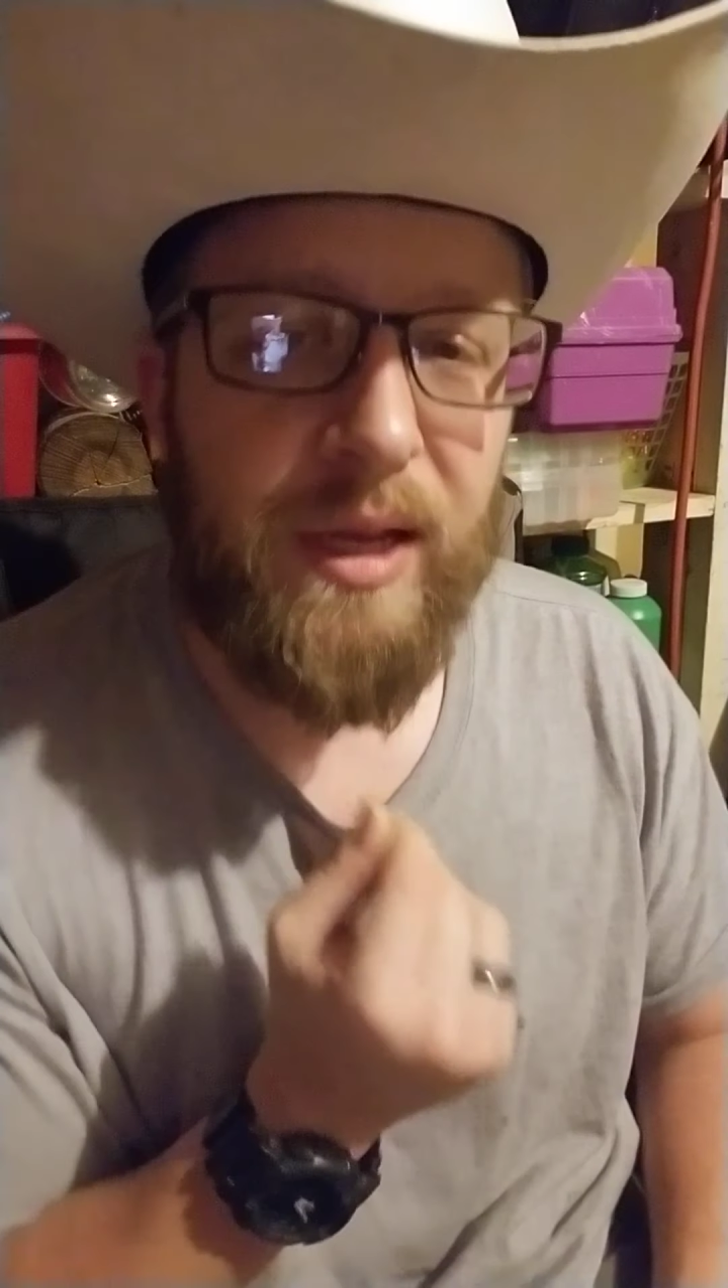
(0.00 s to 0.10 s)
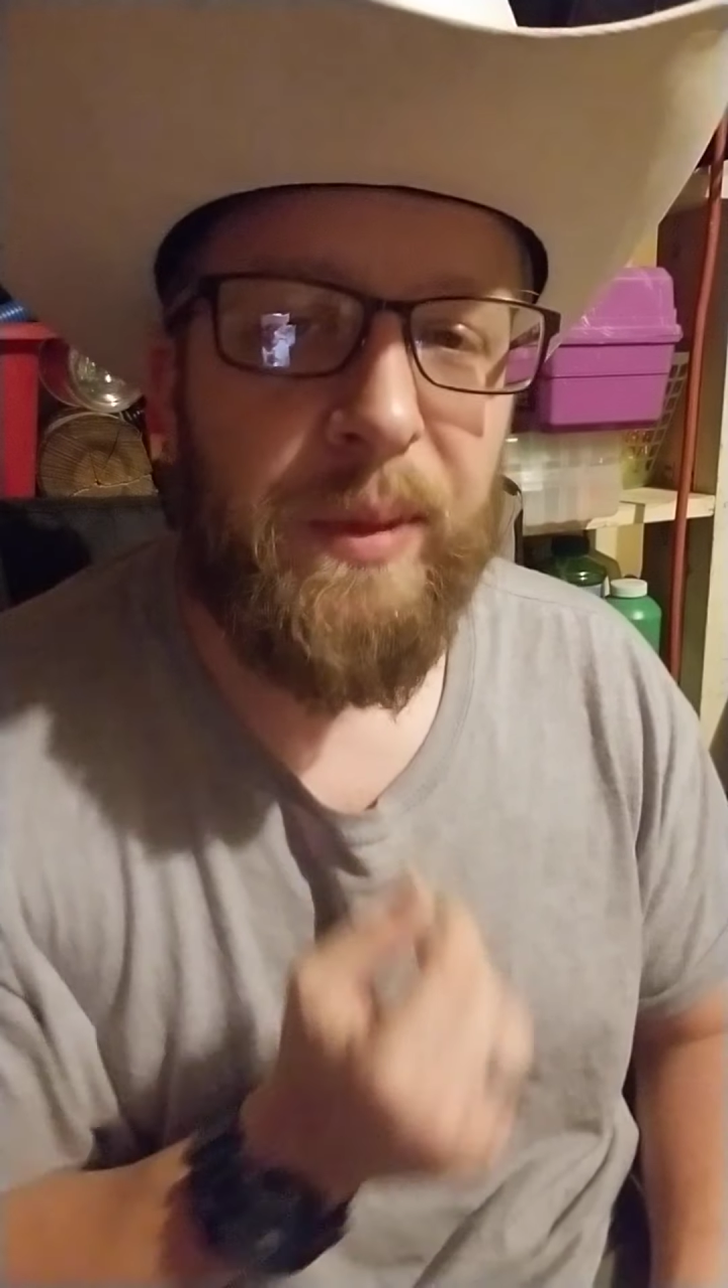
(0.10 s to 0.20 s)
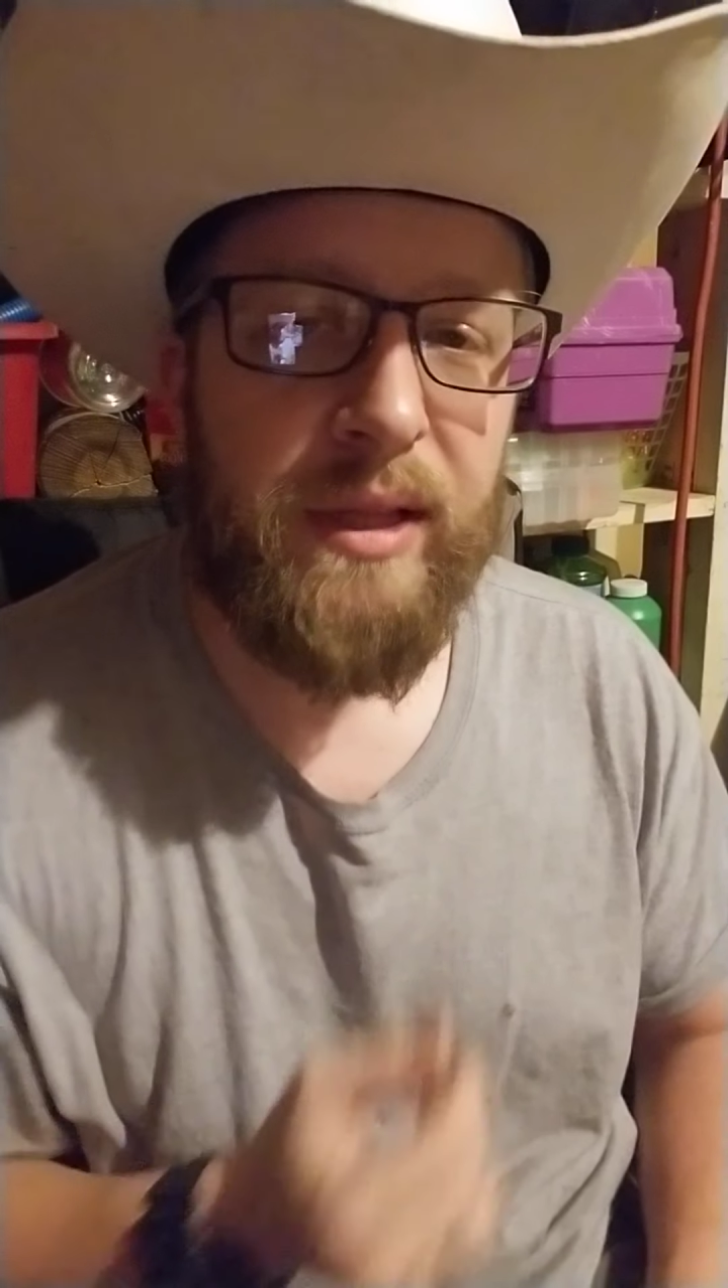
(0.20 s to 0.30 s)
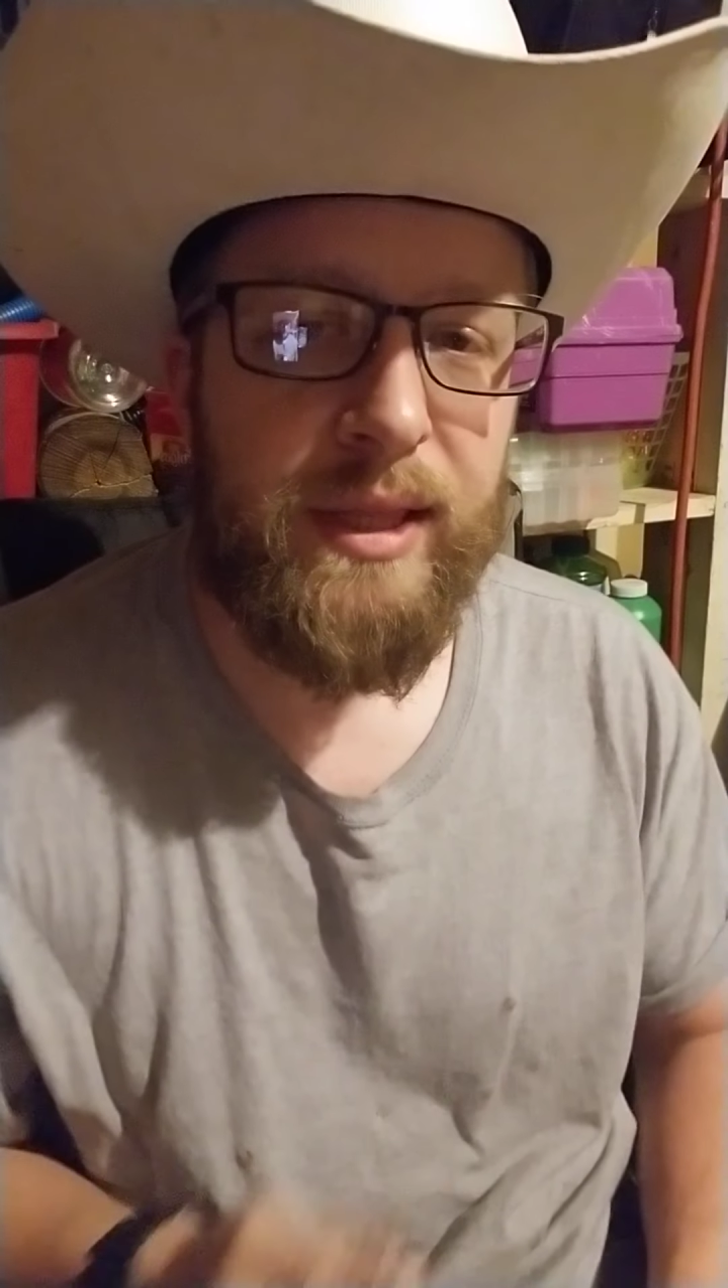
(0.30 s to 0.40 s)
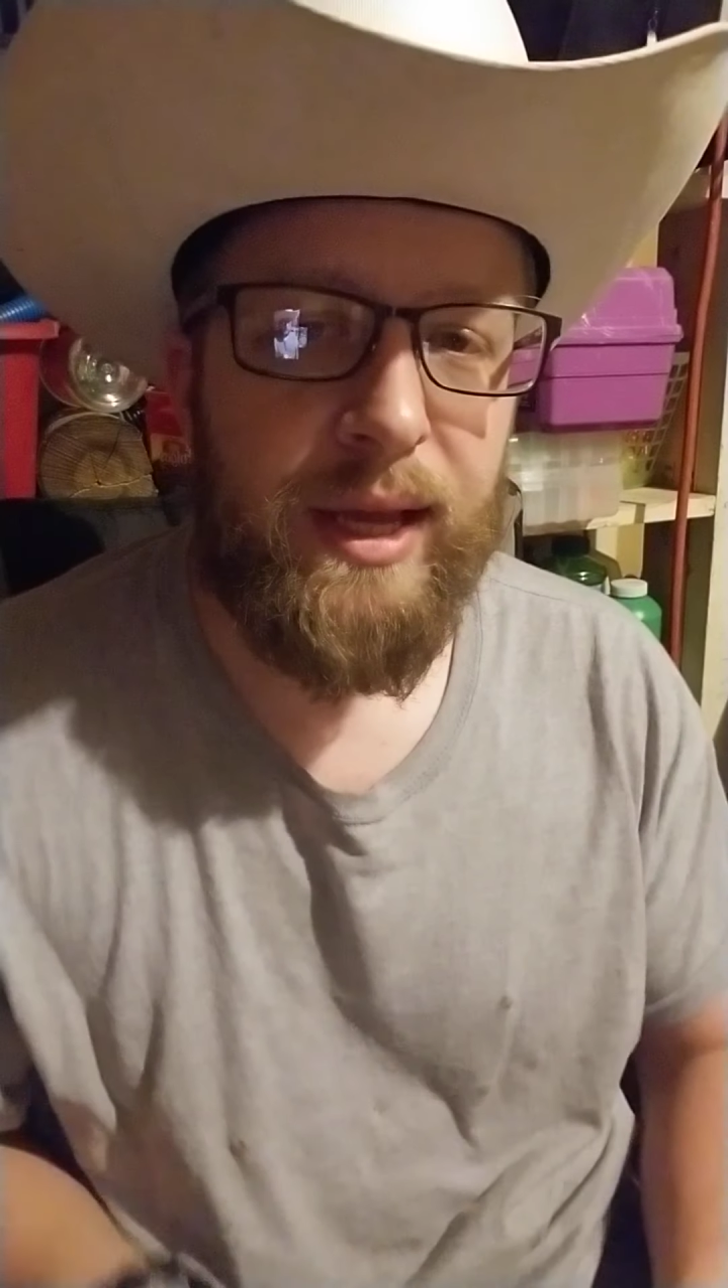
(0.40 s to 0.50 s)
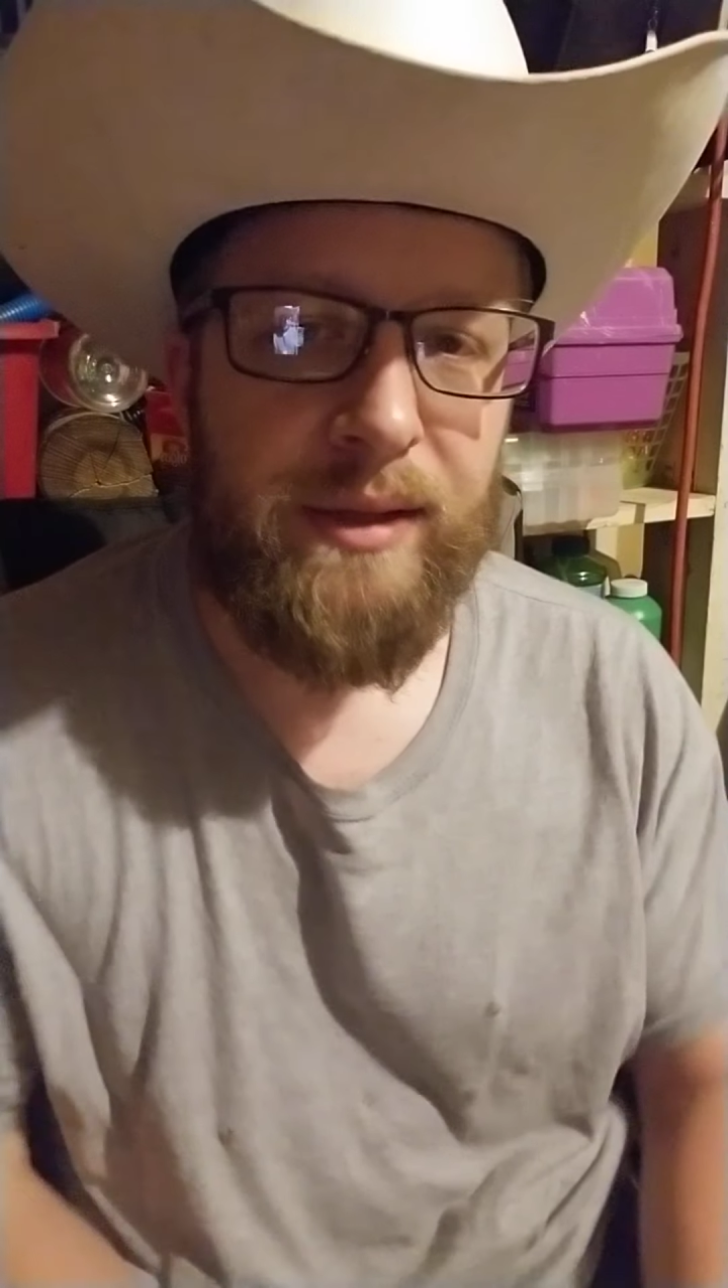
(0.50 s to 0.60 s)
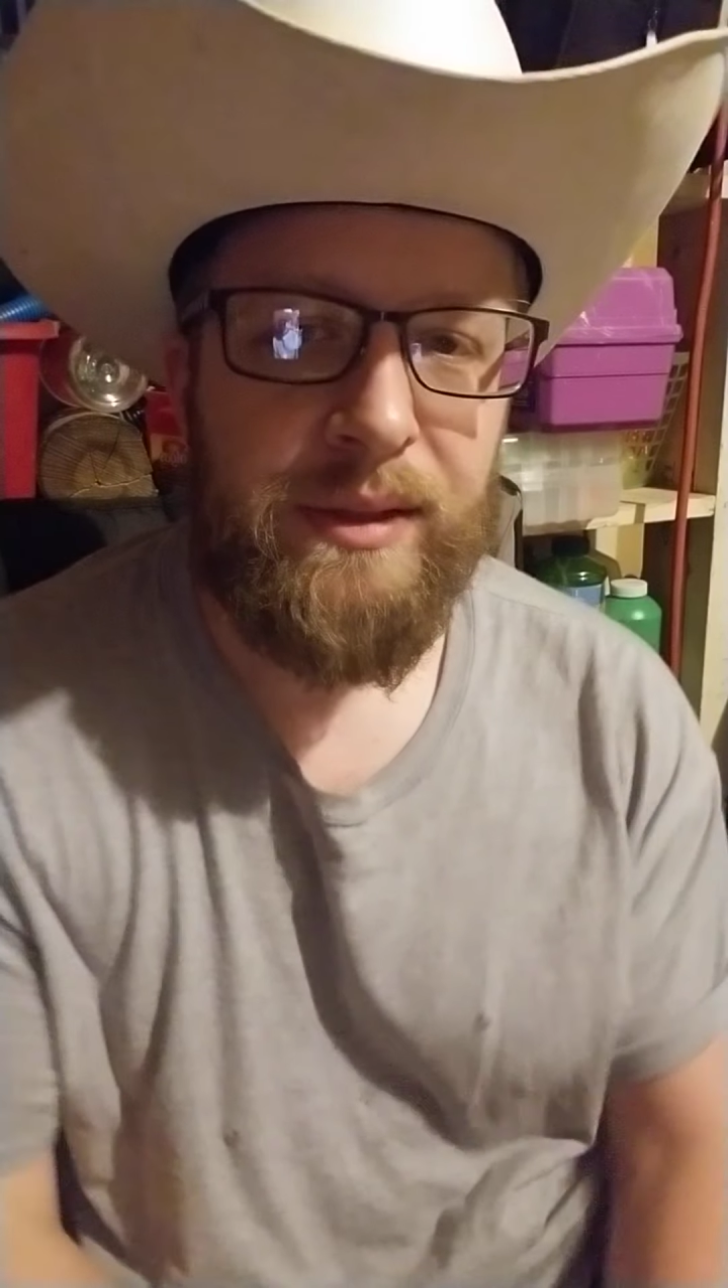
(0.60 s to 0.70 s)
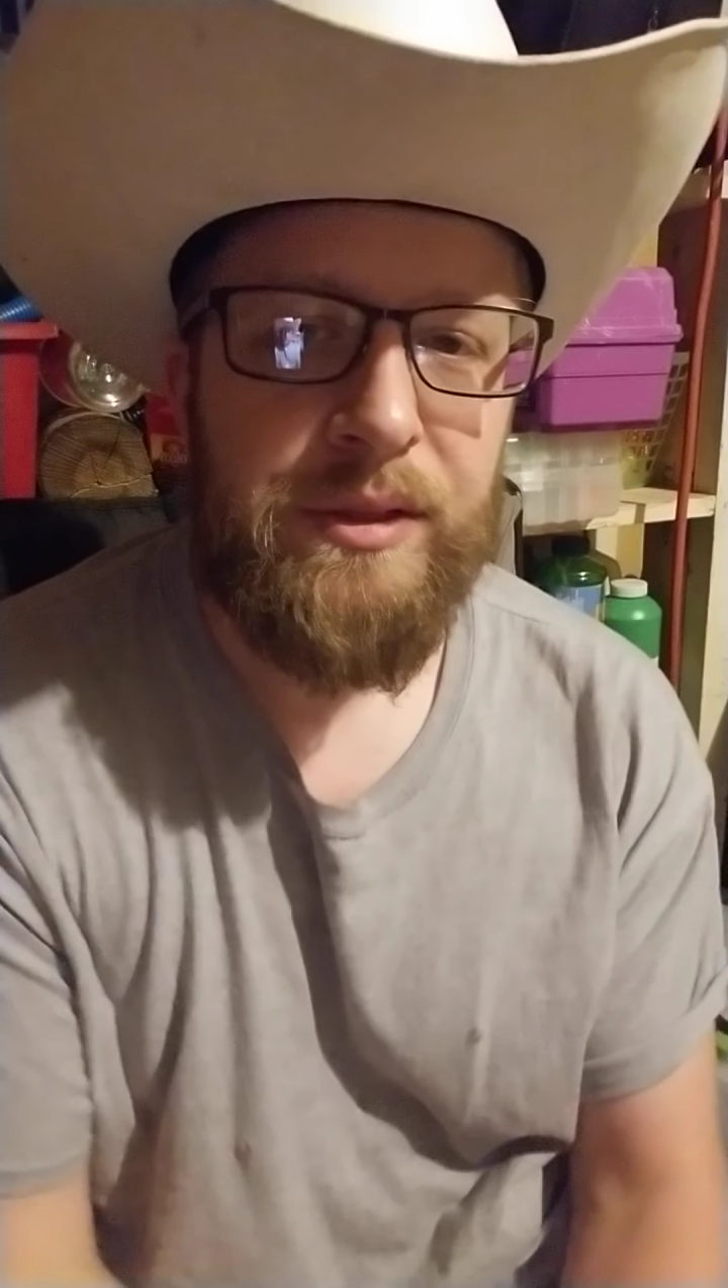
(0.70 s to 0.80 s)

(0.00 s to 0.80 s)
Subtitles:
about that.